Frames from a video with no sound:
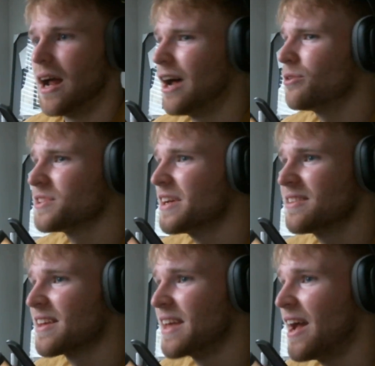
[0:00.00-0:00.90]
I don't
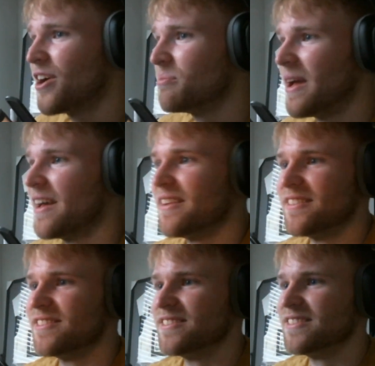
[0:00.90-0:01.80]
think they care. Bro.
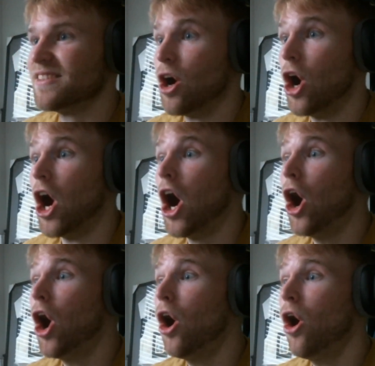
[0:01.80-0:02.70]

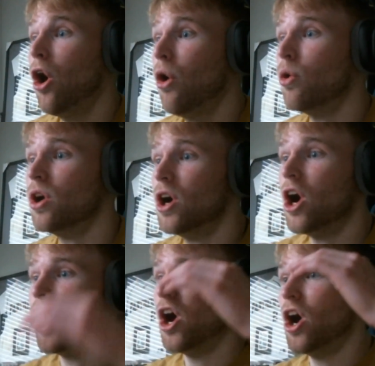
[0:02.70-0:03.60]

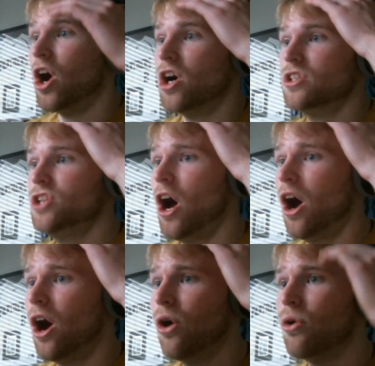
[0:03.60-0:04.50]
Oh!
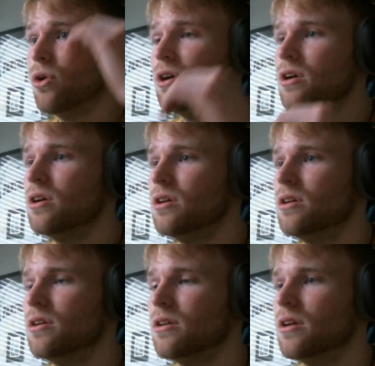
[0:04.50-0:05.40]
No!
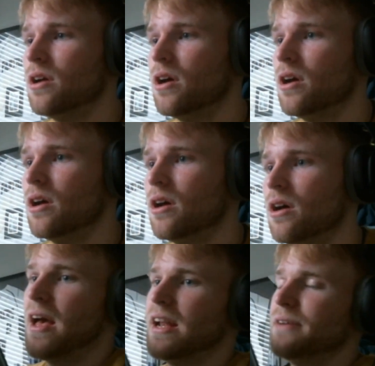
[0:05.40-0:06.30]

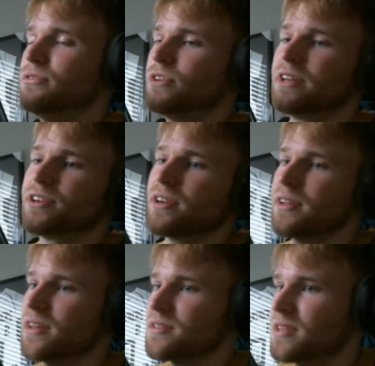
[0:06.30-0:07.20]
Man, I feel like they're
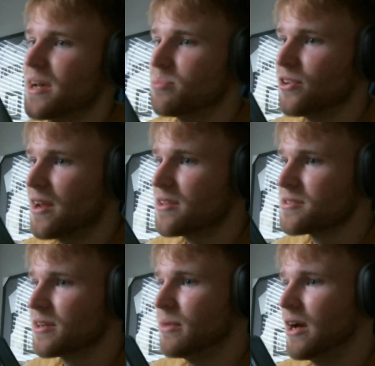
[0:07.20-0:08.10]
gonna get separated
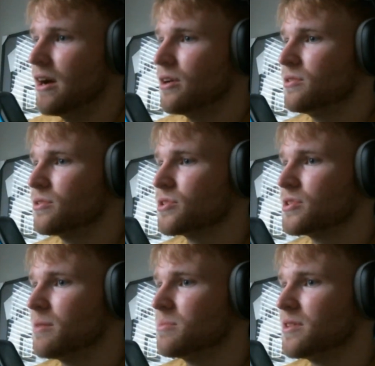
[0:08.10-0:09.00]
somehow or
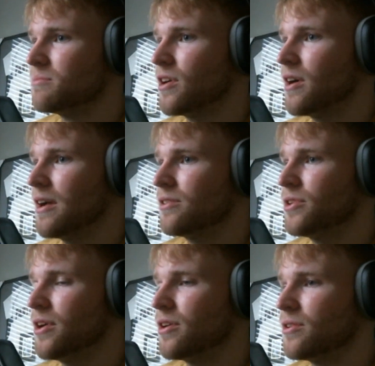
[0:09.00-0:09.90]
something, bro. I
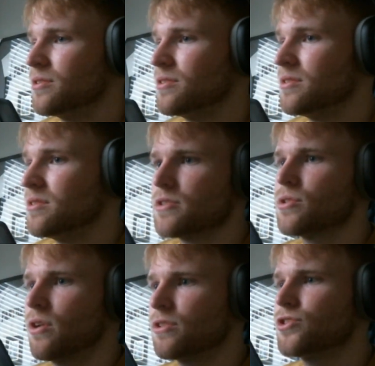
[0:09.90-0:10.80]
don't know. I guess
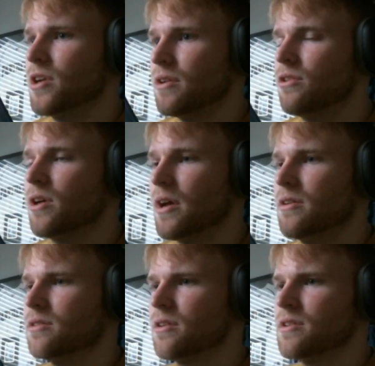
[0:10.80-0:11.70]
they're on the train. Okay.
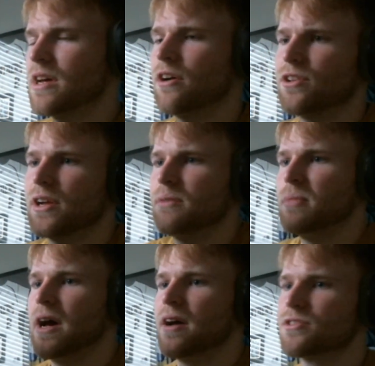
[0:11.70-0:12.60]
Is that how they're getting
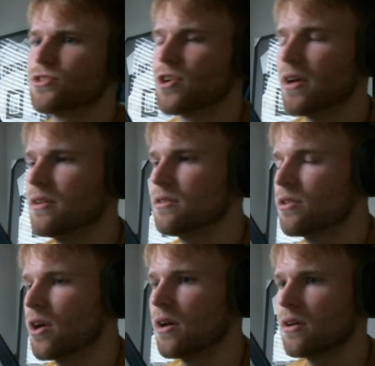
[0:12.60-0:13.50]
back to the train?
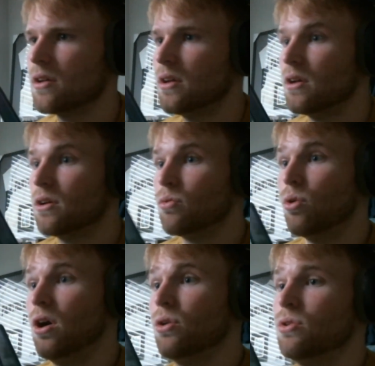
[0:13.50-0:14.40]
Okay. Yes.
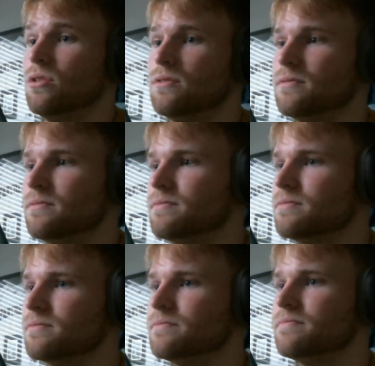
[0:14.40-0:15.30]
Whoa. Yes, make it.
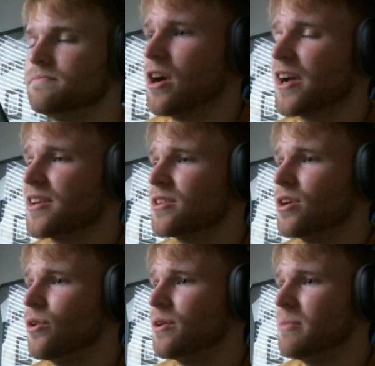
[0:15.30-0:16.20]
Y'all gotta get
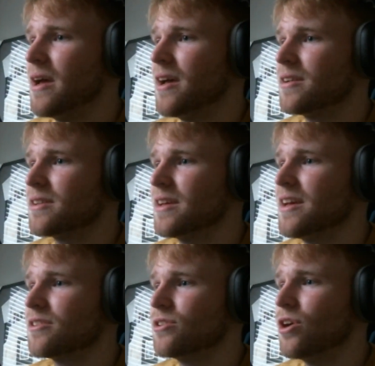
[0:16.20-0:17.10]
going, man.
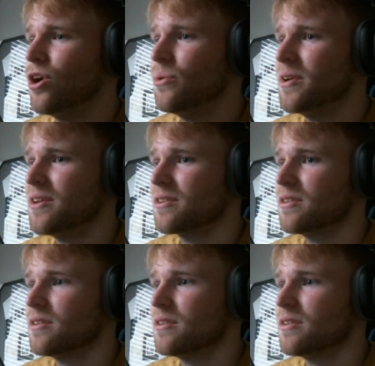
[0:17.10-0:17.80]
Get going.